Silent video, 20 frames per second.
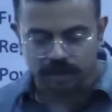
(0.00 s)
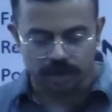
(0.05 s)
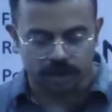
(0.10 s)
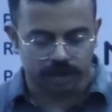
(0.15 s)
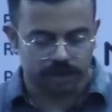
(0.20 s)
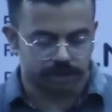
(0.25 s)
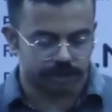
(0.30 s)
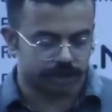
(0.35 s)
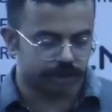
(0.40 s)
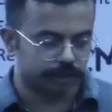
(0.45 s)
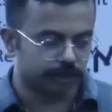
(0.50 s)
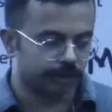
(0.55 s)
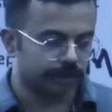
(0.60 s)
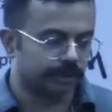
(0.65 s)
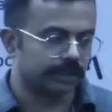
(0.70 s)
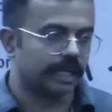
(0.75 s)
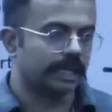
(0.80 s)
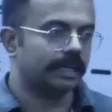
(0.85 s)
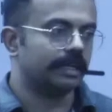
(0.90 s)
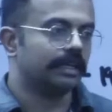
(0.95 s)
the
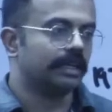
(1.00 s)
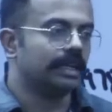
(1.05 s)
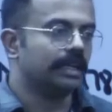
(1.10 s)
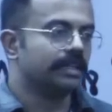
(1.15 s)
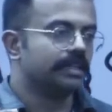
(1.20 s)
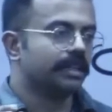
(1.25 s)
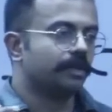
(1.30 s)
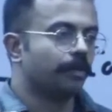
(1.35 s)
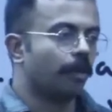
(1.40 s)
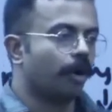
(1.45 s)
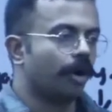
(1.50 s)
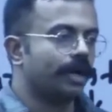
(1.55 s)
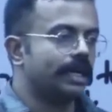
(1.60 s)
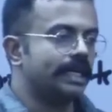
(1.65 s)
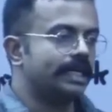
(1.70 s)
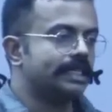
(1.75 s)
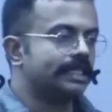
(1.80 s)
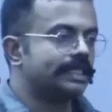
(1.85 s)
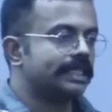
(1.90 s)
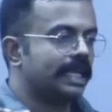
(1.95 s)
constitution. The
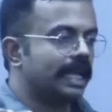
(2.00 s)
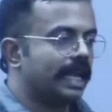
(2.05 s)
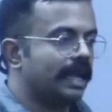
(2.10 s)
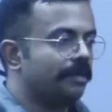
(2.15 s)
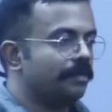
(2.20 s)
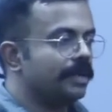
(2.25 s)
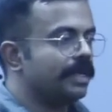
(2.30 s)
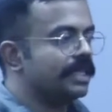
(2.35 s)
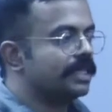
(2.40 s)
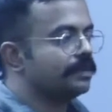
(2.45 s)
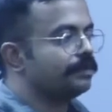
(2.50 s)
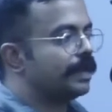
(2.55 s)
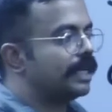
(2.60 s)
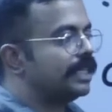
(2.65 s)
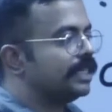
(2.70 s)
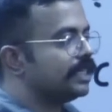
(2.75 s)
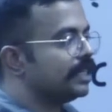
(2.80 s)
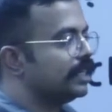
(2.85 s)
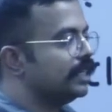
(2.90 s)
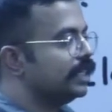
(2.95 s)
body's name is
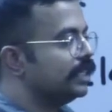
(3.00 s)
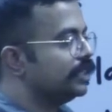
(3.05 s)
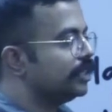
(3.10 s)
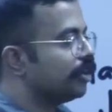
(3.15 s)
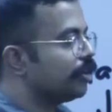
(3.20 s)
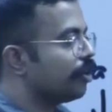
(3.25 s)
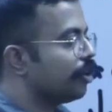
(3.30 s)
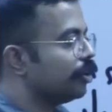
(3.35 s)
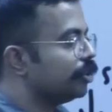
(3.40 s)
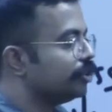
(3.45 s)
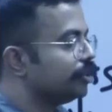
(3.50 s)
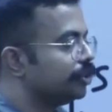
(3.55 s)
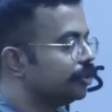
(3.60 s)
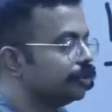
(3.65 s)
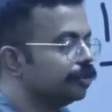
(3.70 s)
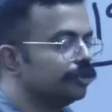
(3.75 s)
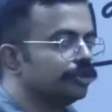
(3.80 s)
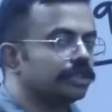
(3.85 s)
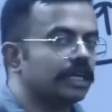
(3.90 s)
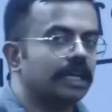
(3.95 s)
mentioned in the
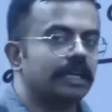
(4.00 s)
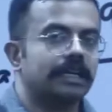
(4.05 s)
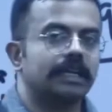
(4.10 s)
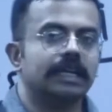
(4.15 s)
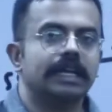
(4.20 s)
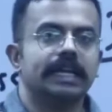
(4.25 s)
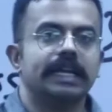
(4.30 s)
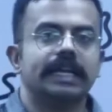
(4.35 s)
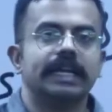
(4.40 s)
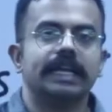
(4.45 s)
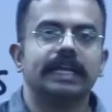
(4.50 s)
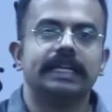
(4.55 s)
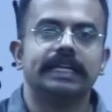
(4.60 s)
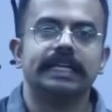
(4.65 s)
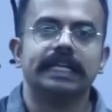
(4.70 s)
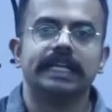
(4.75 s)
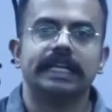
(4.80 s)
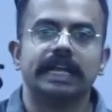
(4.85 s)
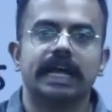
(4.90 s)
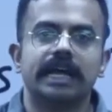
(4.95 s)
constitution. It
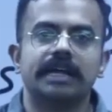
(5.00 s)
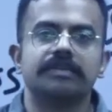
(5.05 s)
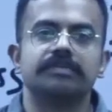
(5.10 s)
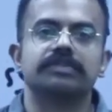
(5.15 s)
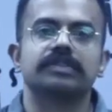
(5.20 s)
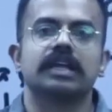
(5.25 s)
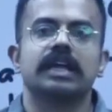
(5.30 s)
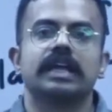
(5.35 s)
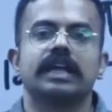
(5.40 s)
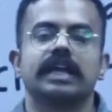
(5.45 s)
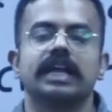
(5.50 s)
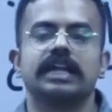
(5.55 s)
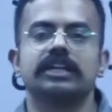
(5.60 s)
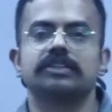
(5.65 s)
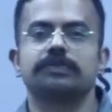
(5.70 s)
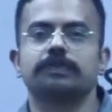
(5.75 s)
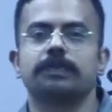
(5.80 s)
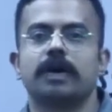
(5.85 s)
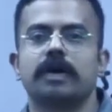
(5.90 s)
derives its